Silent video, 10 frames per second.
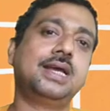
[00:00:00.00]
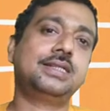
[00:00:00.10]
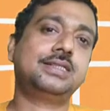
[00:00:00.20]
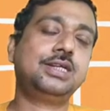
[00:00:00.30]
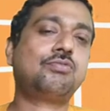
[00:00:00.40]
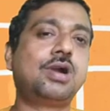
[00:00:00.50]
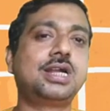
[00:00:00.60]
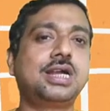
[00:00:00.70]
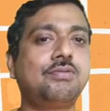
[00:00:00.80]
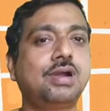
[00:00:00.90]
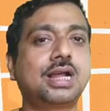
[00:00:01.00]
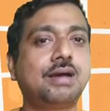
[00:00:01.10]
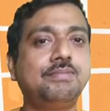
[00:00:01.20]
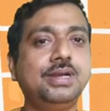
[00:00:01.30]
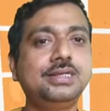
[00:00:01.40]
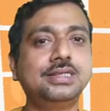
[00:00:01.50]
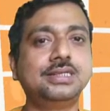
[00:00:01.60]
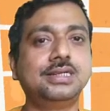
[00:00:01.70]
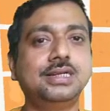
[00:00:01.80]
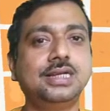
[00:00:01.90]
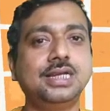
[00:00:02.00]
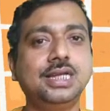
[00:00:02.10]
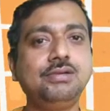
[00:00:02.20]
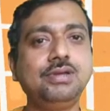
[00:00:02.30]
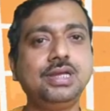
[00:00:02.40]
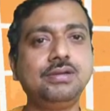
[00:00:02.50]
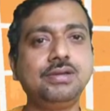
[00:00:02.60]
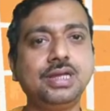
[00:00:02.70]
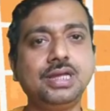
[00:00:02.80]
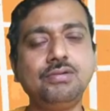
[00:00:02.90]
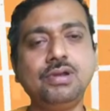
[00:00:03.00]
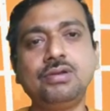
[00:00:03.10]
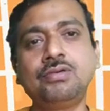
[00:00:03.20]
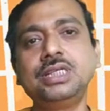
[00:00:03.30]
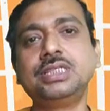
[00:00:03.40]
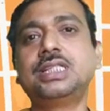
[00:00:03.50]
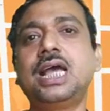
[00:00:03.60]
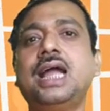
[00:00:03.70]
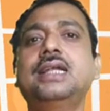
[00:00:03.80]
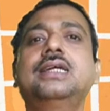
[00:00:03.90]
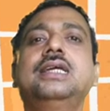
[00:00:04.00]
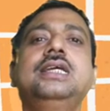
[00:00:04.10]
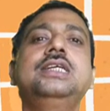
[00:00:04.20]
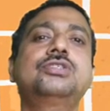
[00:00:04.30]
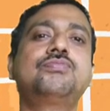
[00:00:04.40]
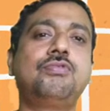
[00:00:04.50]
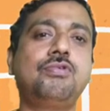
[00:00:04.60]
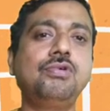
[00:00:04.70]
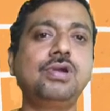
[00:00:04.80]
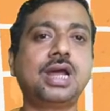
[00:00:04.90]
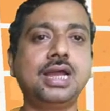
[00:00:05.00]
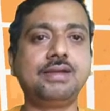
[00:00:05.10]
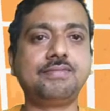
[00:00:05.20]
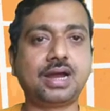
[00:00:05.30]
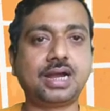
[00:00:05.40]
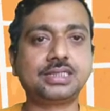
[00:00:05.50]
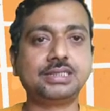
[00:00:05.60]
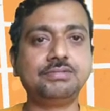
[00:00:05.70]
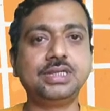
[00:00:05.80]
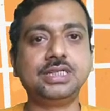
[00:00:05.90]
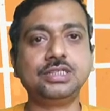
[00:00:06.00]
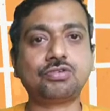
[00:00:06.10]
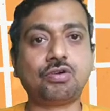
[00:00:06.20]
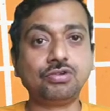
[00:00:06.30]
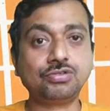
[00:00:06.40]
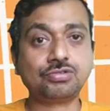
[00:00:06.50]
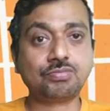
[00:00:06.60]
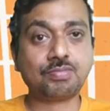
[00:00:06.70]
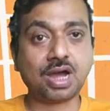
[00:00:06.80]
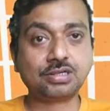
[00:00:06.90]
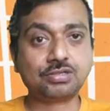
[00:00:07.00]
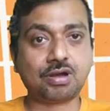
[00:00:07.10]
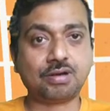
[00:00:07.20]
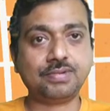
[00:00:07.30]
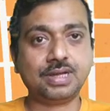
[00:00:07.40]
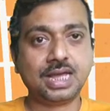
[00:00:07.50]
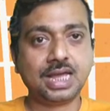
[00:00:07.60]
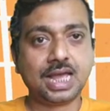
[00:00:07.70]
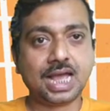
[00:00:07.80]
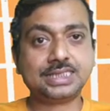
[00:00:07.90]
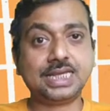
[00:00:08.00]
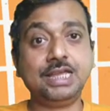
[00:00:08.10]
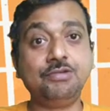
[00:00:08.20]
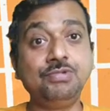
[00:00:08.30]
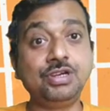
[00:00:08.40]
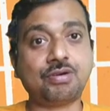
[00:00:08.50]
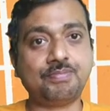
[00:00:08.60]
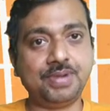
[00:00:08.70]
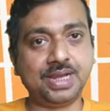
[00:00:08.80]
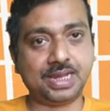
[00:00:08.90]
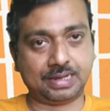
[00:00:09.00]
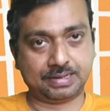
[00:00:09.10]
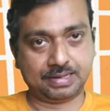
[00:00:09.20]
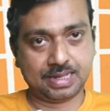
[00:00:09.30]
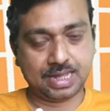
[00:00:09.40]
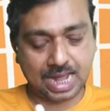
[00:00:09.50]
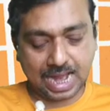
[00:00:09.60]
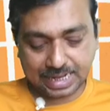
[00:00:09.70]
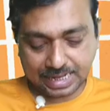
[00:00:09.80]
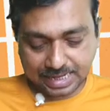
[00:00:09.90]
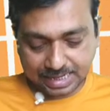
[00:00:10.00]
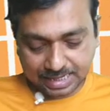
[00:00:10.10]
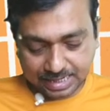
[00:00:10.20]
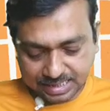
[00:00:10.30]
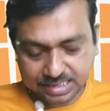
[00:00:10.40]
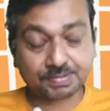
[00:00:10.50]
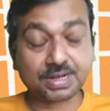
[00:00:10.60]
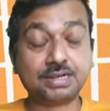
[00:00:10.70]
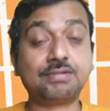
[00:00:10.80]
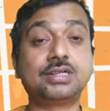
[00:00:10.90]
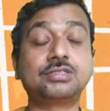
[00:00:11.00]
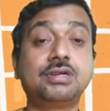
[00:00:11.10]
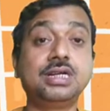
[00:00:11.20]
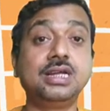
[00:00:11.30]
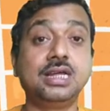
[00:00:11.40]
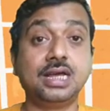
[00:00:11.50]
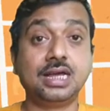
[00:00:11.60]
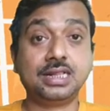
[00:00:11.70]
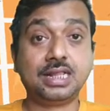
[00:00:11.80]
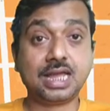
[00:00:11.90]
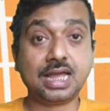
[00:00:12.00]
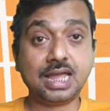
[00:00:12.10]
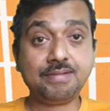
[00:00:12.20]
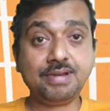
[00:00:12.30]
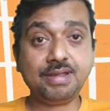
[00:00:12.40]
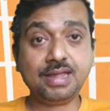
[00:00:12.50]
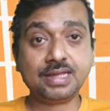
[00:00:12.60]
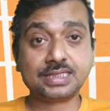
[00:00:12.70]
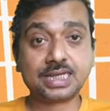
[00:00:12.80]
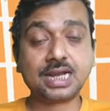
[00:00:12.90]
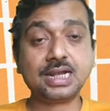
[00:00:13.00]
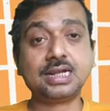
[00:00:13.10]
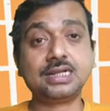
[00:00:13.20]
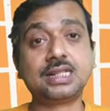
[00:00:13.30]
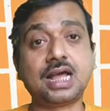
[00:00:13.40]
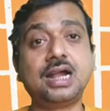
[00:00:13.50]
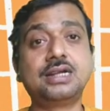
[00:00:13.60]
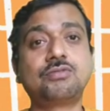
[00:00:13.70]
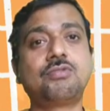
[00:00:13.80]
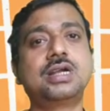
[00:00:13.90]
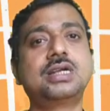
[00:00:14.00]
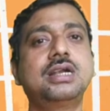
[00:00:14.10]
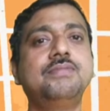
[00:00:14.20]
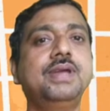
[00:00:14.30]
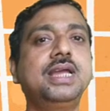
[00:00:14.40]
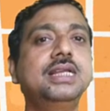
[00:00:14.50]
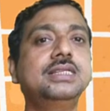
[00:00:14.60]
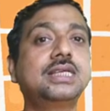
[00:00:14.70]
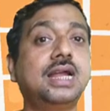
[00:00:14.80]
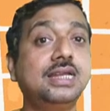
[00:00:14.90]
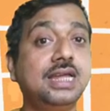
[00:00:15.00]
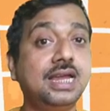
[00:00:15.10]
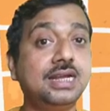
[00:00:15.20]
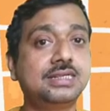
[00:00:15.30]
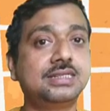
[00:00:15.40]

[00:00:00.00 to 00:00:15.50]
three quatrain, one couplet. You will notice that each four line verse unit is also marked up as a unit of meaning. And in this particular sonnet, every second and third quatrain begins and yet